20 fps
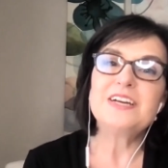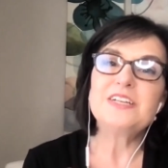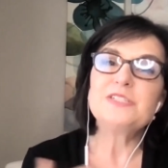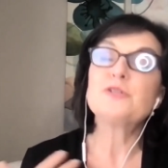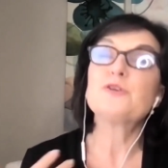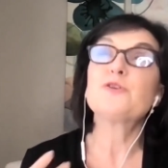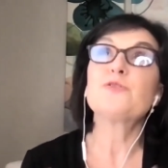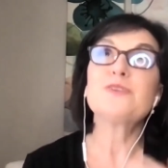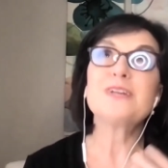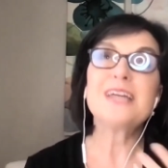
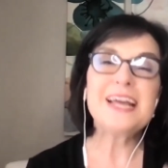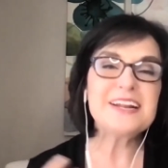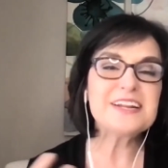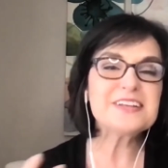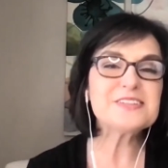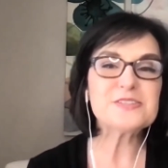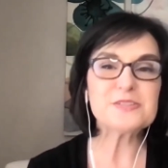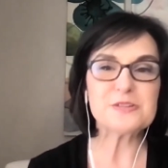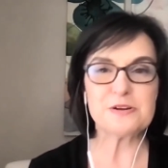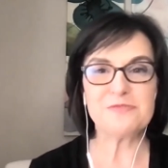to create
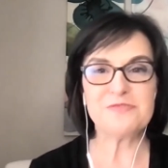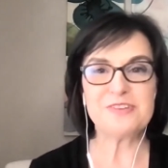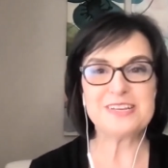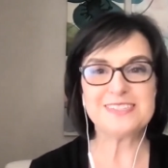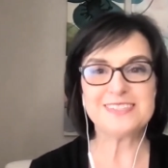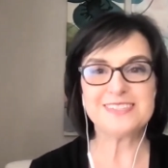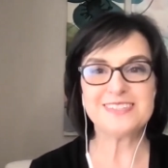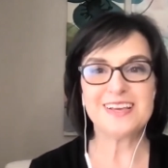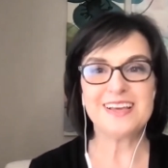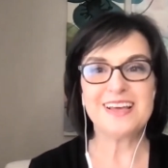a
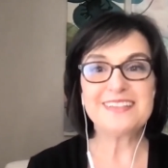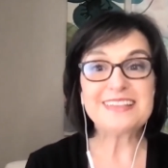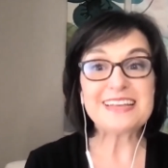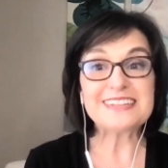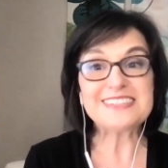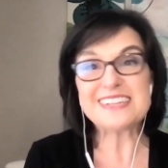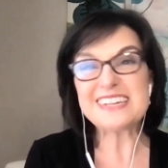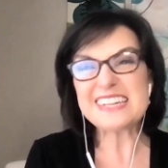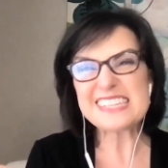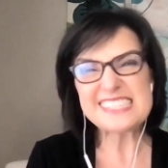service
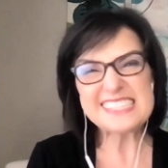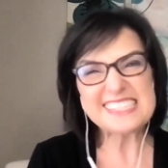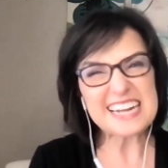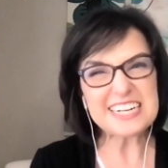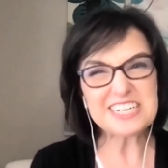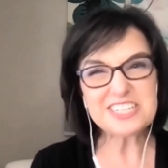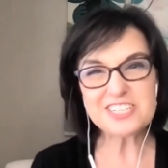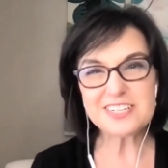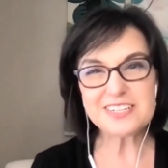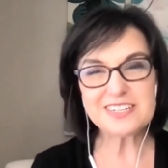that's an
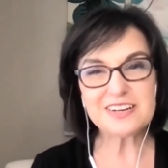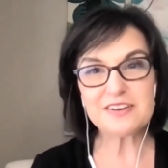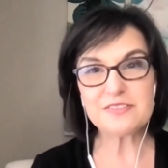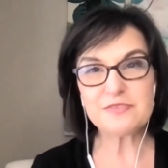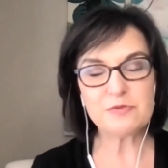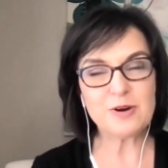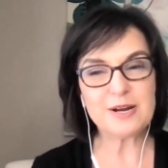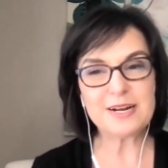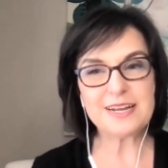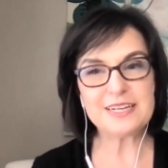extension
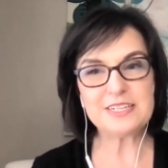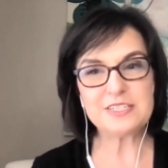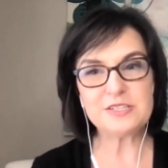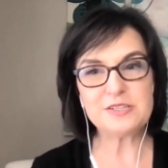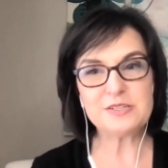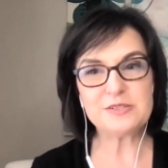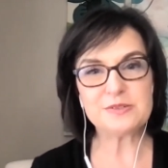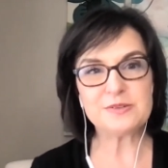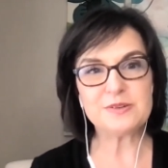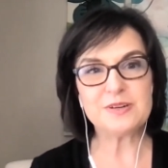of what I
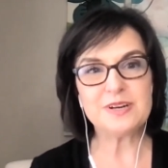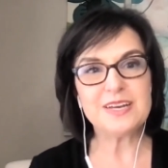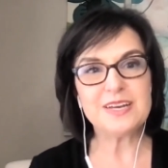do